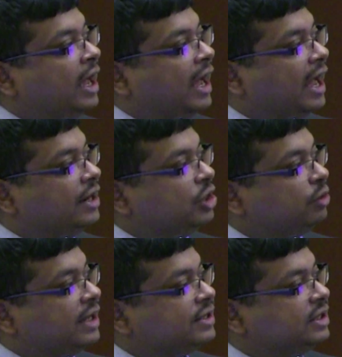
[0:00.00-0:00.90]
and
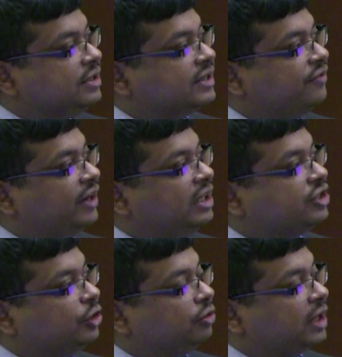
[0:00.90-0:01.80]
you can see several
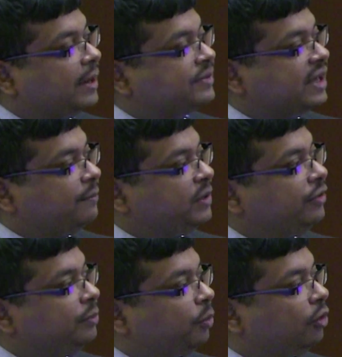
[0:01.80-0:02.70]
genotypes have
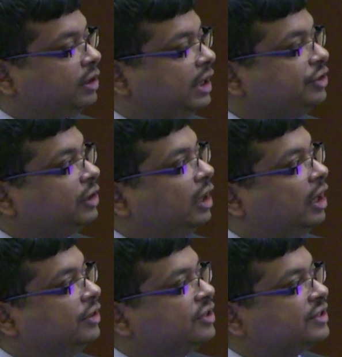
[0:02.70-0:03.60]
been reported.
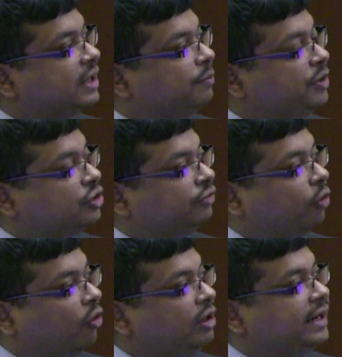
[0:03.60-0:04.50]
This is a bit
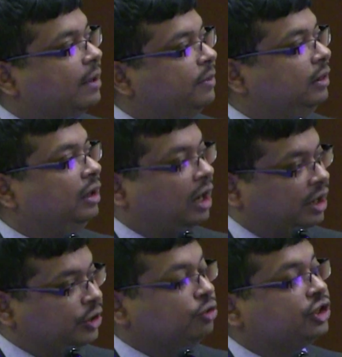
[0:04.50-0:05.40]
of old table.
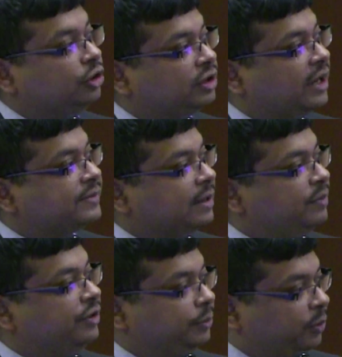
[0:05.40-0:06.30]
New genotypes
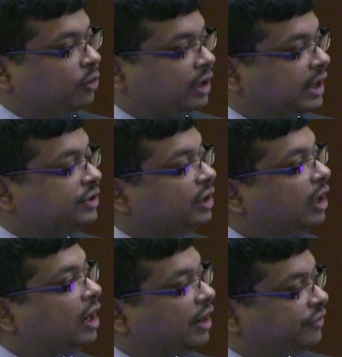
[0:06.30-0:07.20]
have been reported
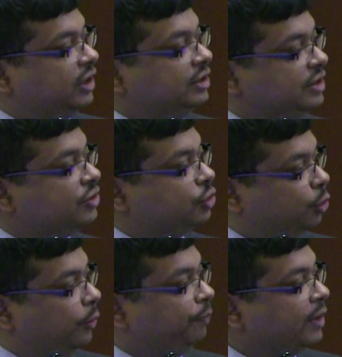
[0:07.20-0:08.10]
after these
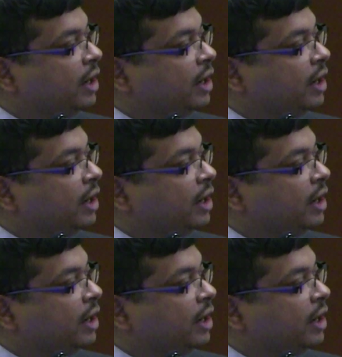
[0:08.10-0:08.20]
2.